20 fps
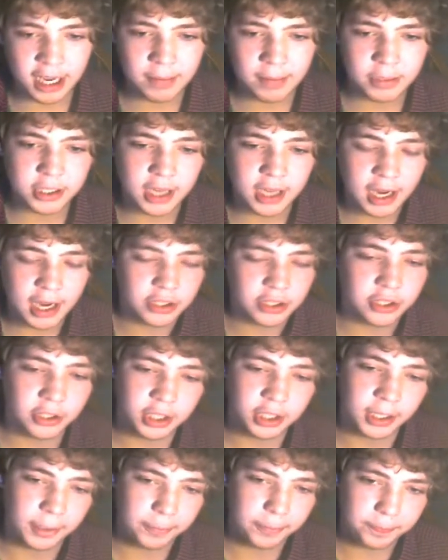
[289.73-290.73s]
is
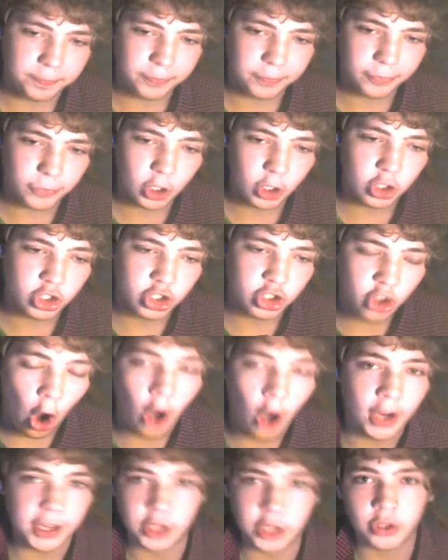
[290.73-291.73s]
actually
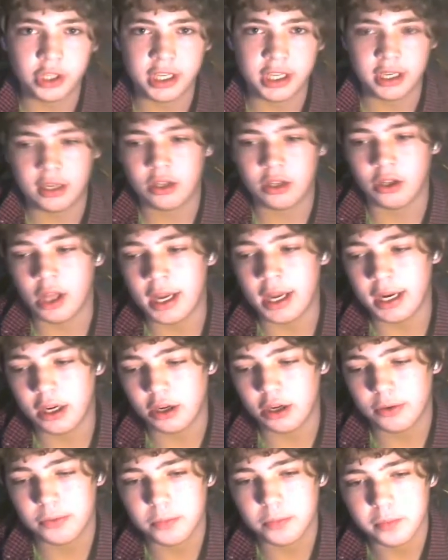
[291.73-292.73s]
shockingly,
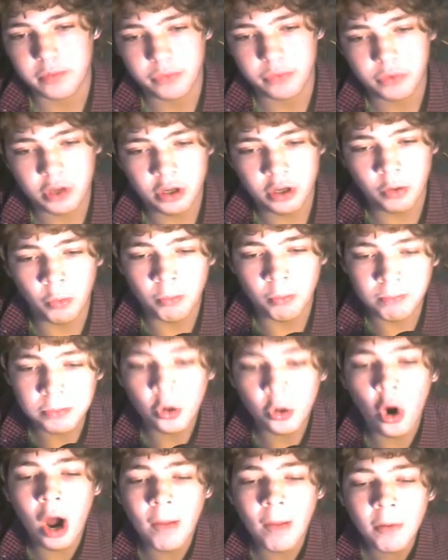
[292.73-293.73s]
like,
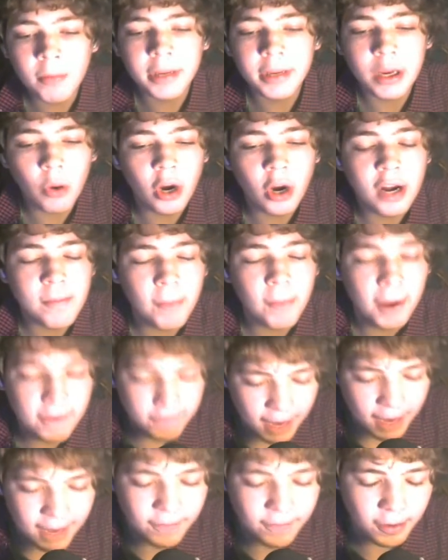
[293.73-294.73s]
probably one of my
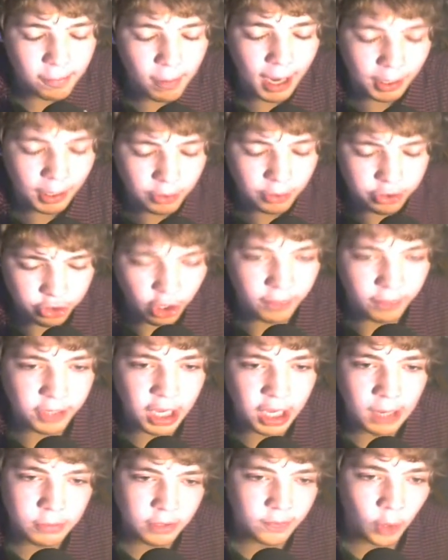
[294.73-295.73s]
favorite Microsoft
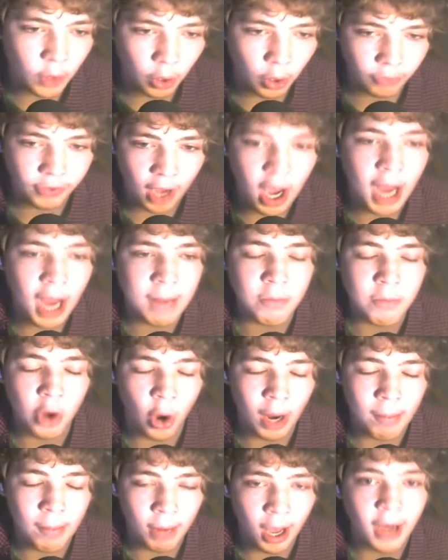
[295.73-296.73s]
games of all time. No,
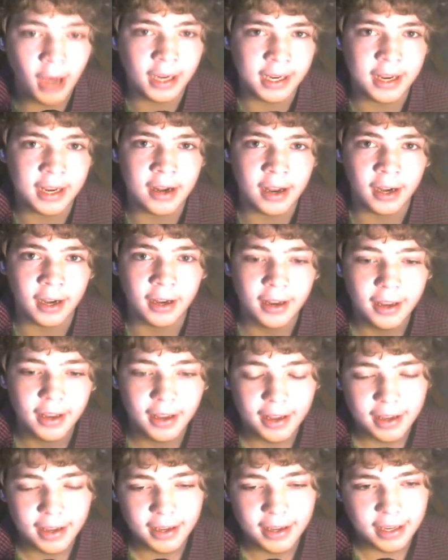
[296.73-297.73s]
I'm not kidding.
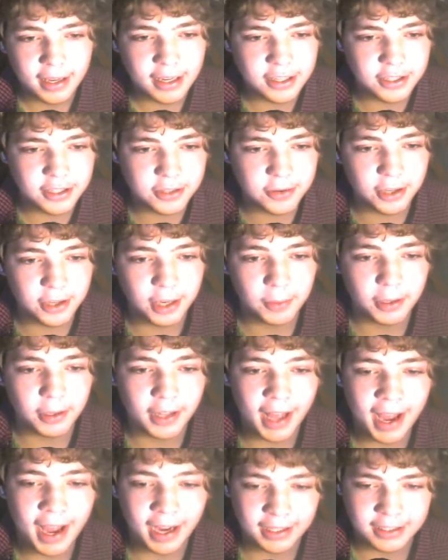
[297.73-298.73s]
It's just really
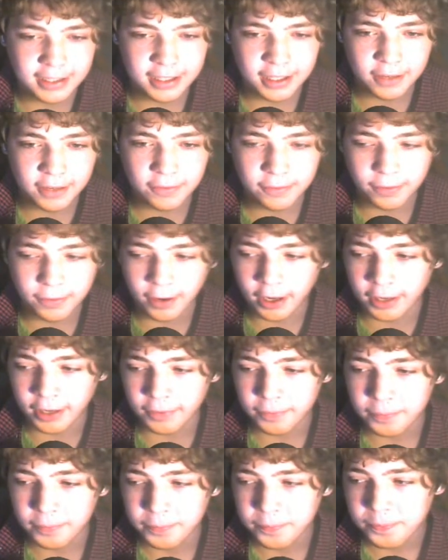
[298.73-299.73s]
relaxing and fun.
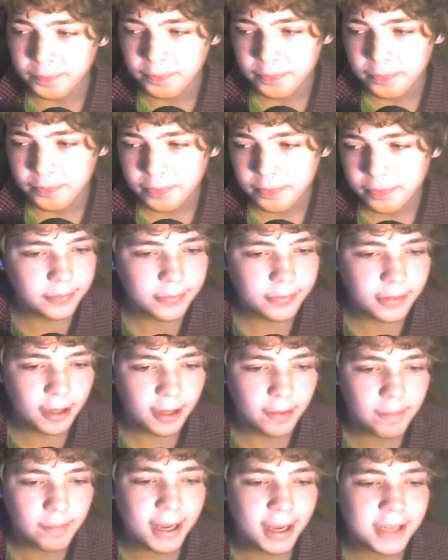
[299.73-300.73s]

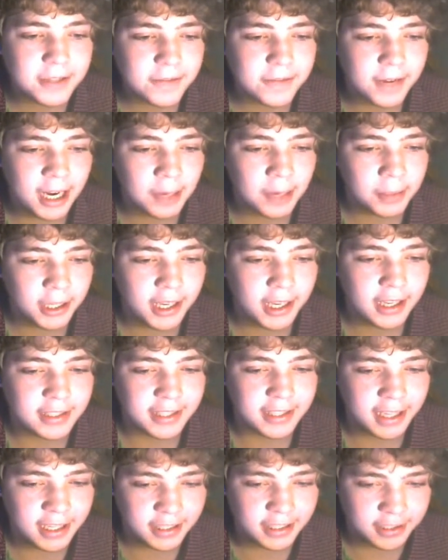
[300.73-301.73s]
Best family, It
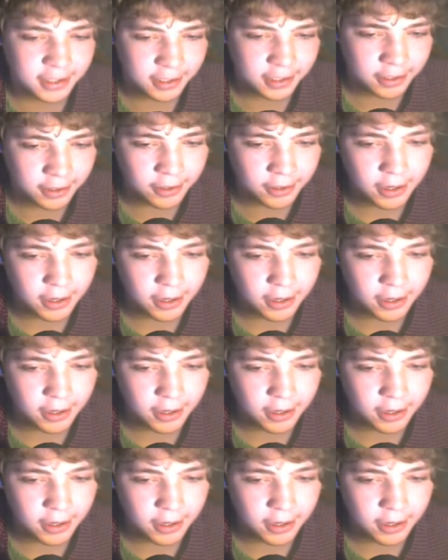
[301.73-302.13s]
Takes Two.